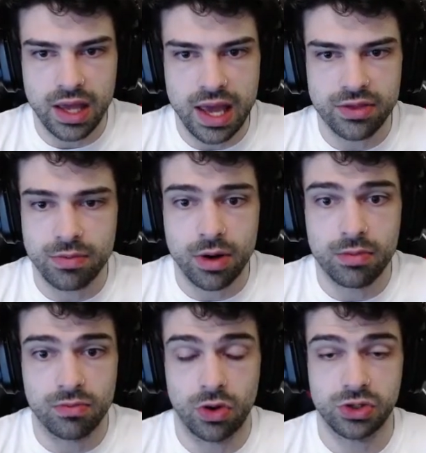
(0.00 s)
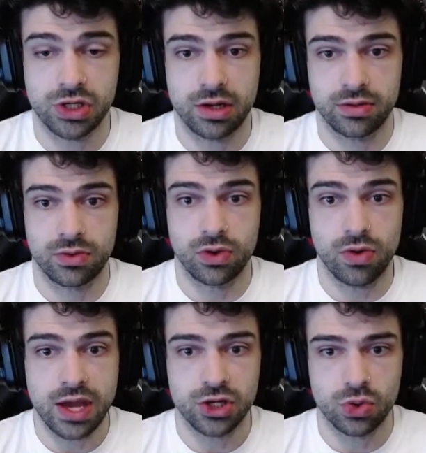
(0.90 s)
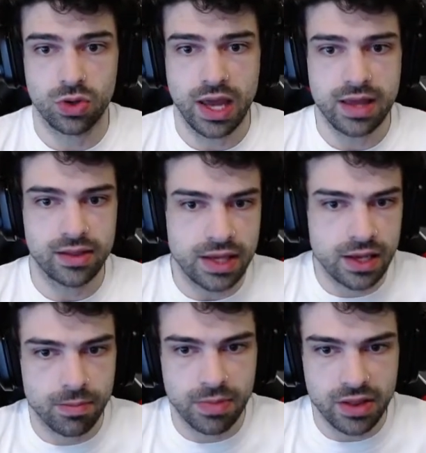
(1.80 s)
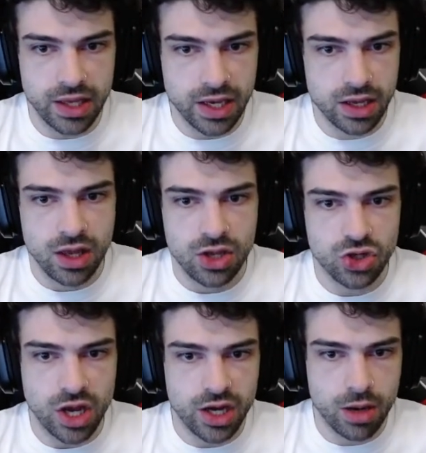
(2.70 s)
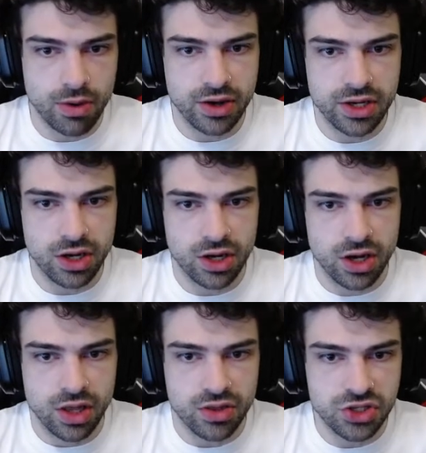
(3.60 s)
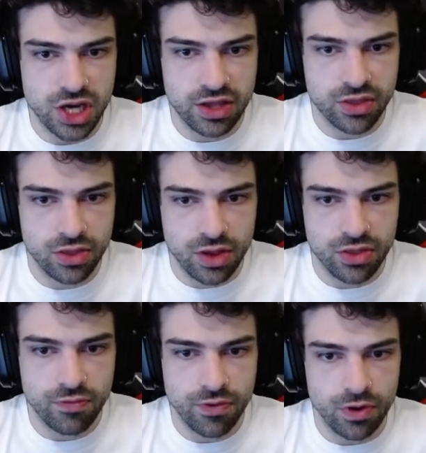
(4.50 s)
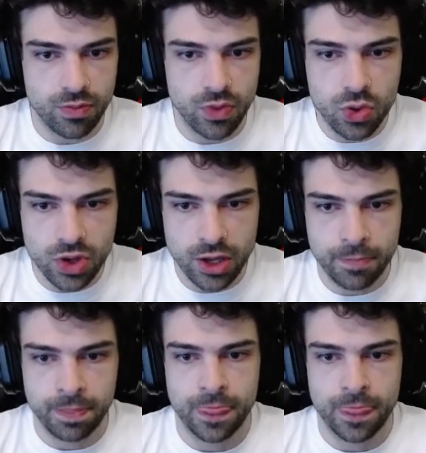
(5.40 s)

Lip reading: They're probably rotating through A short, A link, B link, trying to come around here. They're checking for hookah.